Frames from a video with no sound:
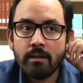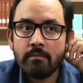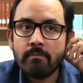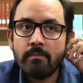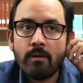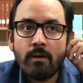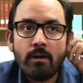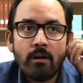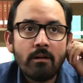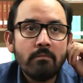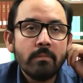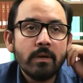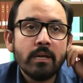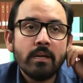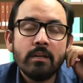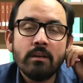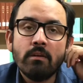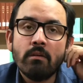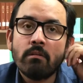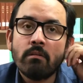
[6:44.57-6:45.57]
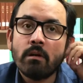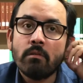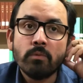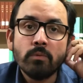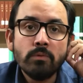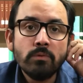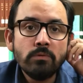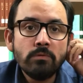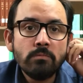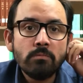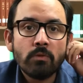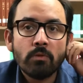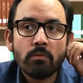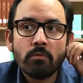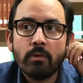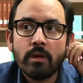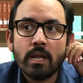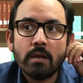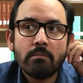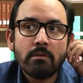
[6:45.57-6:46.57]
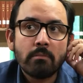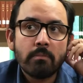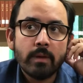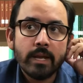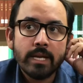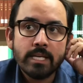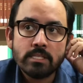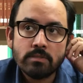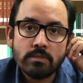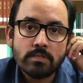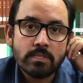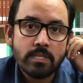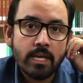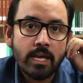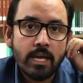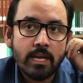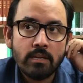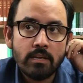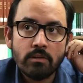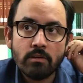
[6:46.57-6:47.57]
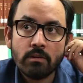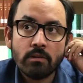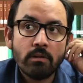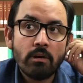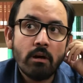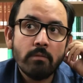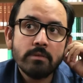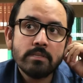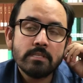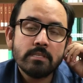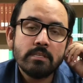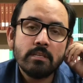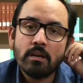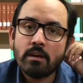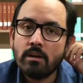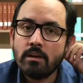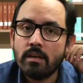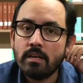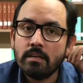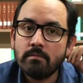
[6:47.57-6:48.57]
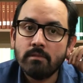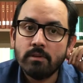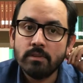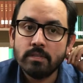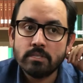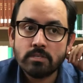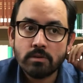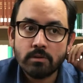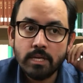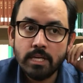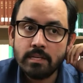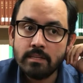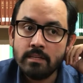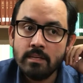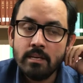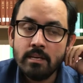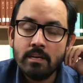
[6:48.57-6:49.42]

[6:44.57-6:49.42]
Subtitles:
an apartment or a room or whatever place to stay. You're obviously not going to live on the street.